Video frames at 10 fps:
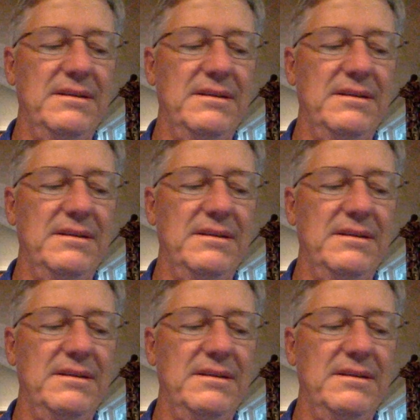So
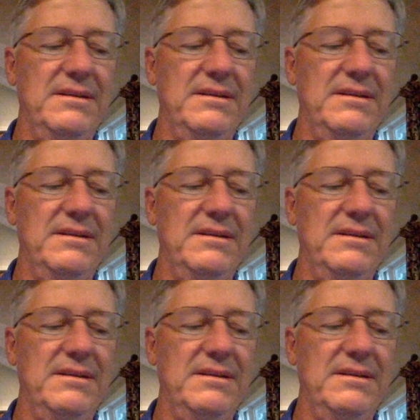I
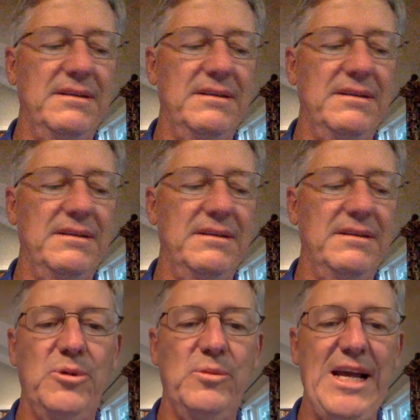guess
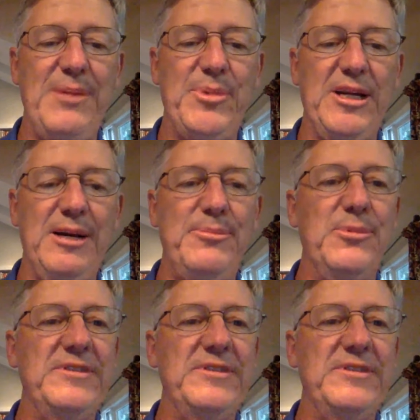we'll wrap it up.